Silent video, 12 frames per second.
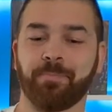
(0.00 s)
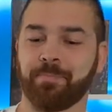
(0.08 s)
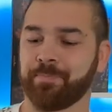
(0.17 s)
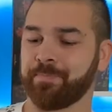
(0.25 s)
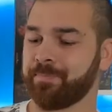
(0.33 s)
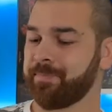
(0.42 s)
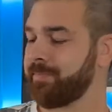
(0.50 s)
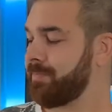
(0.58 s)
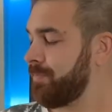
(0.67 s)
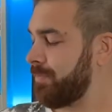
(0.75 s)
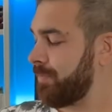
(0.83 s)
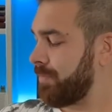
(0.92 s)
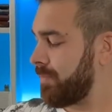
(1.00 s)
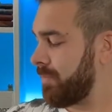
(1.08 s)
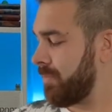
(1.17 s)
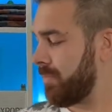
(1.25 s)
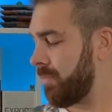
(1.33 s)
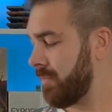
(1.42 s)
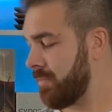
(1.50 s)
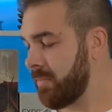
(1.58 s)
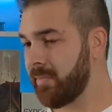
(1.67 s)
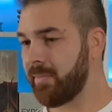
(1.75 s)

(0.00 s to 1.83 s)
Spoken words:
No one is speaking in this clip.